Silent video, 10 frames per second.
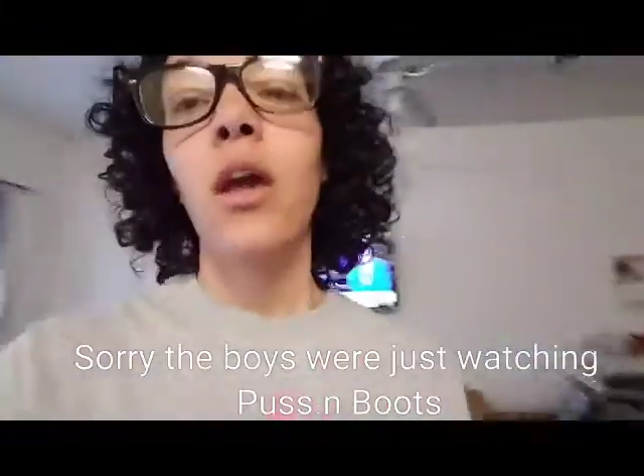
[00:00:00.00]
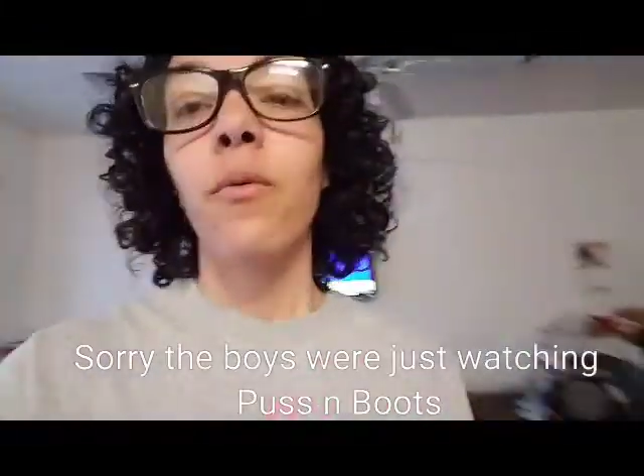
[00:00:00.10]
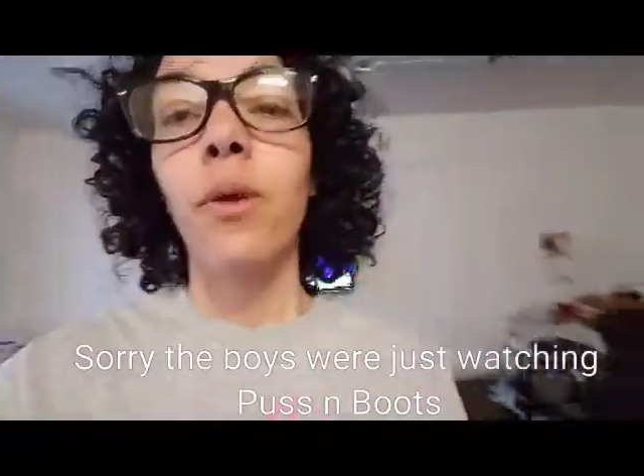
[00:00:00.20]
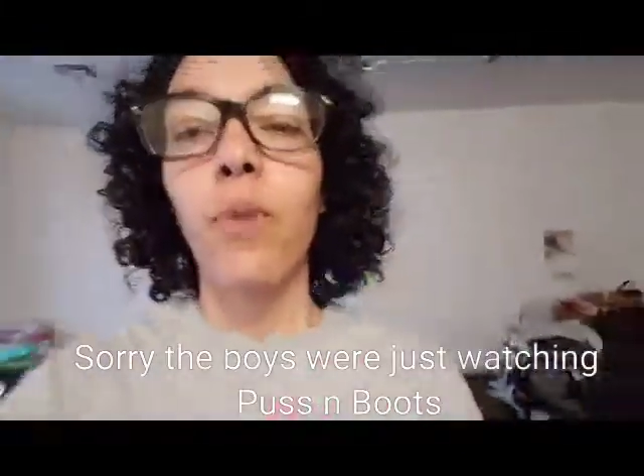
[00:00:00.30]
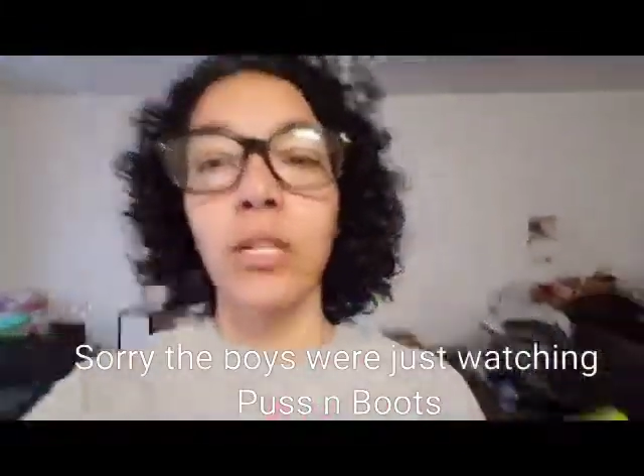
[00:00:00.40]

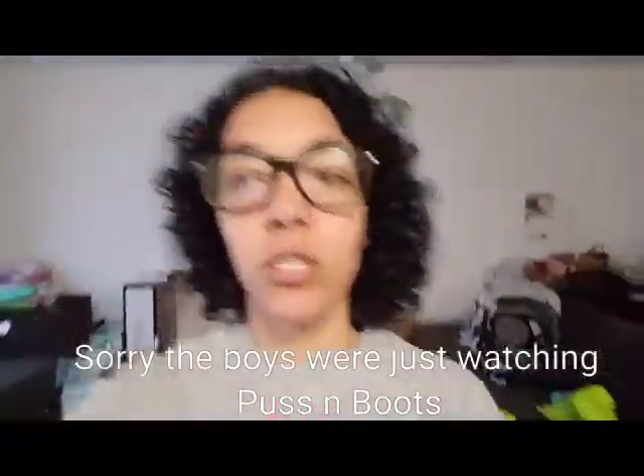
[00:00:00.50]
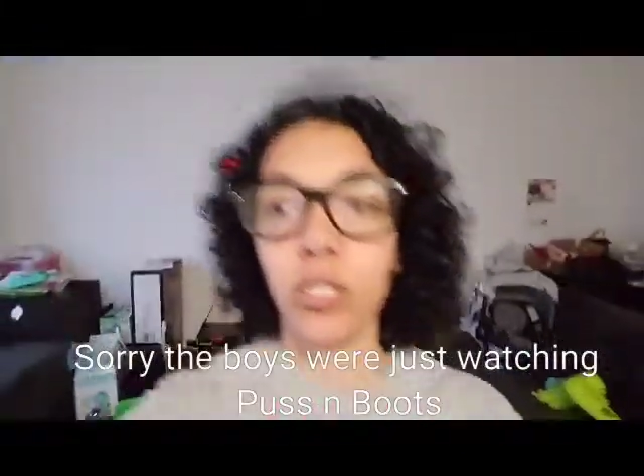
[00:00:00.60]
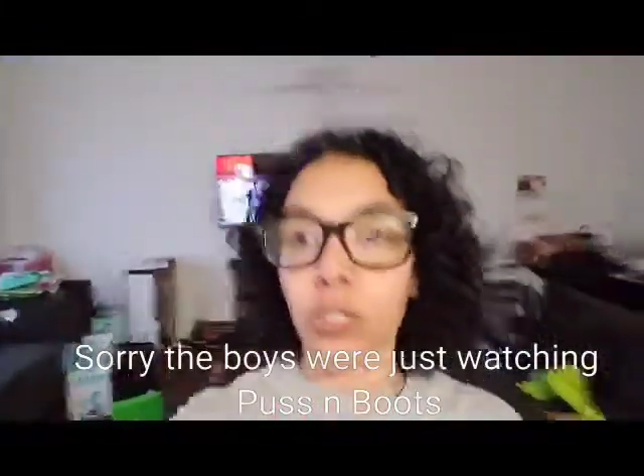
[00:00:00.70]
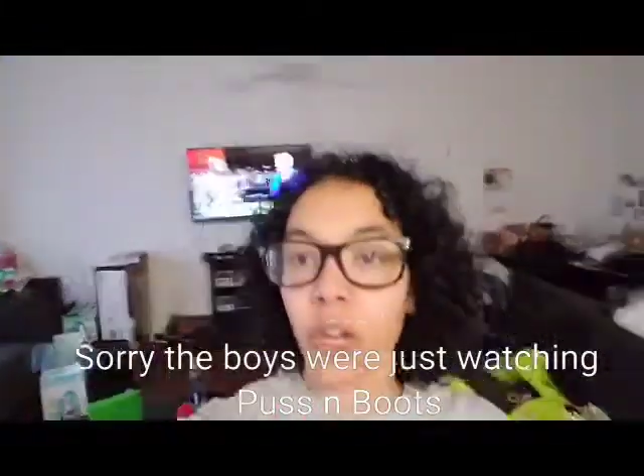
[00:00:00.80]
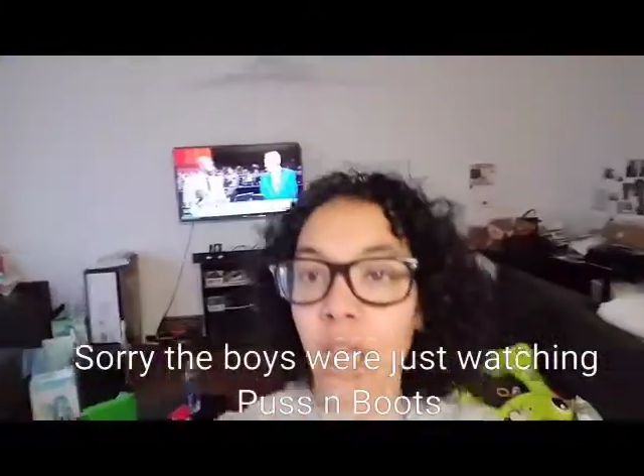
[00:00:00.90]
We watching
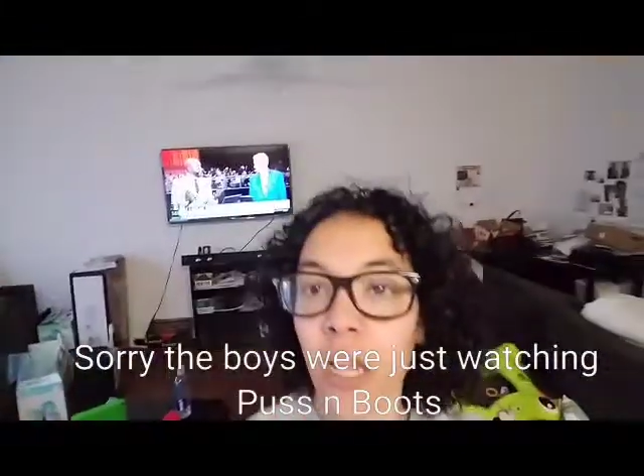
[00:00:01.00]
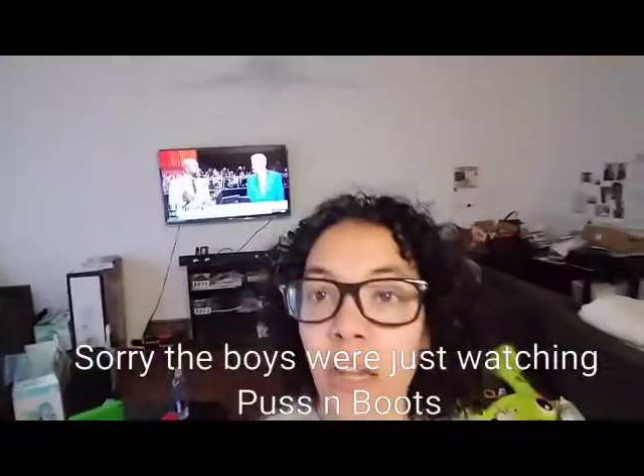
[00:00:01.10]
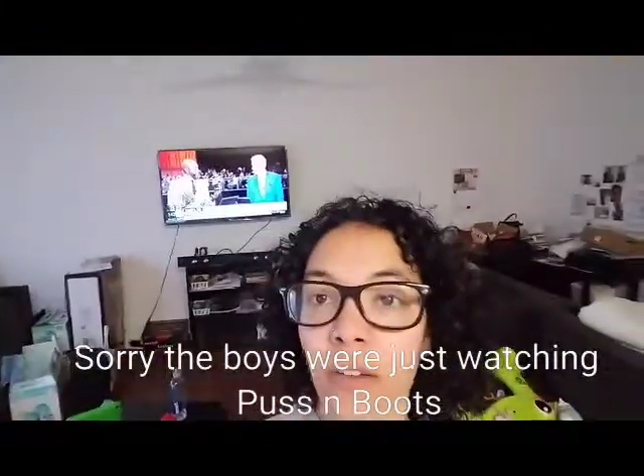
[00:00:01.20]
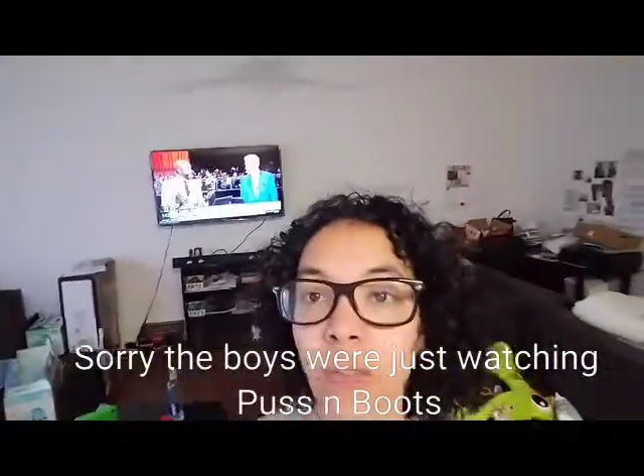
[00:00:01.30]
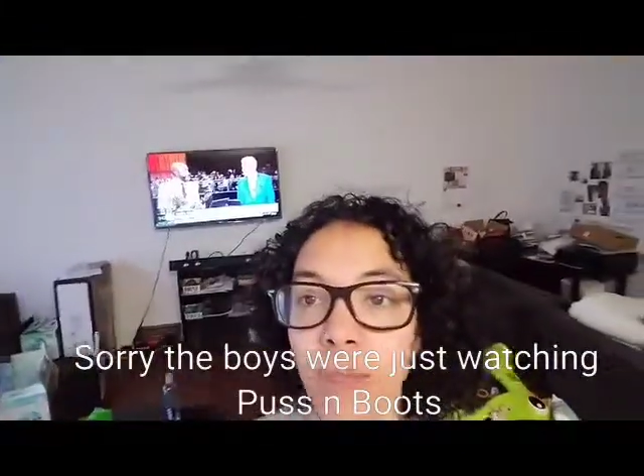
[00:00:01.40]
the
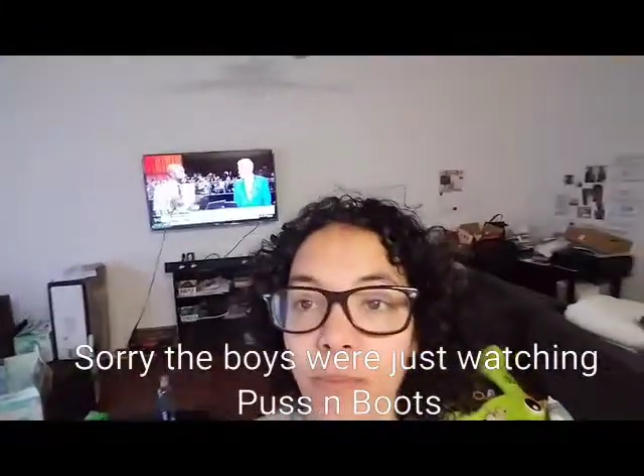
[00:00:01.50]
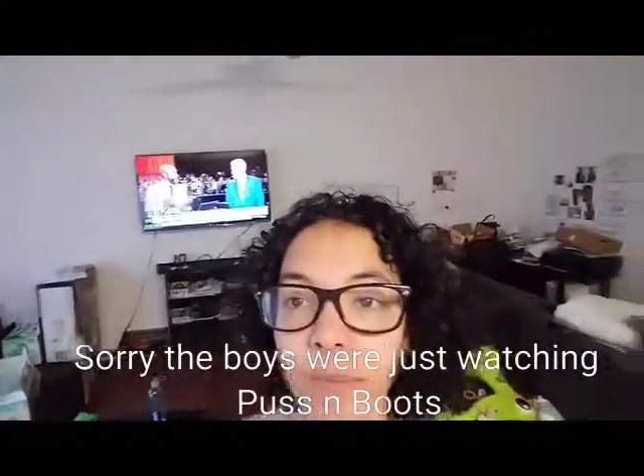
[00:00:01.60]
draft.